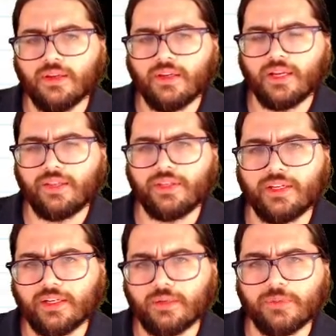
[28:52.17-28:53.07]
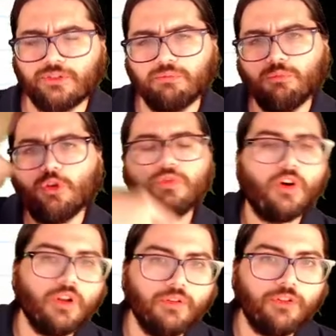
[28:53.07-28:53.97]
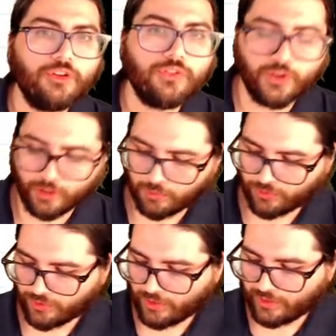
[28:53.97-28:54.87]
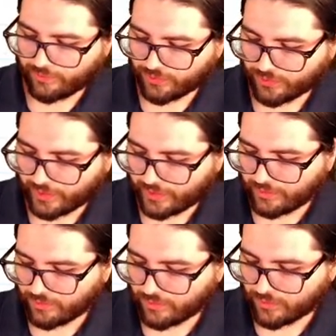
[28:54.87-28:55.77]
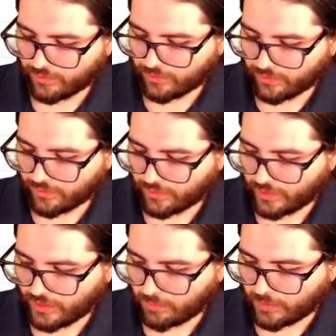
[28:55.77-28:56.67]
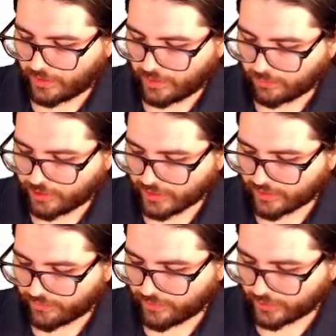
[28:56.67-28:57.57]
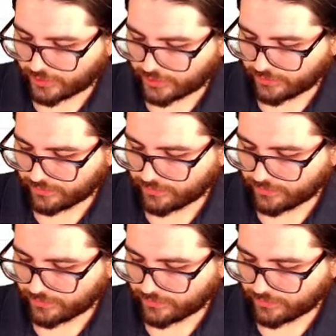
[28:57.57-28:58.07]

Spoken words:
And then let me move all of those variables to the left side in my objective function.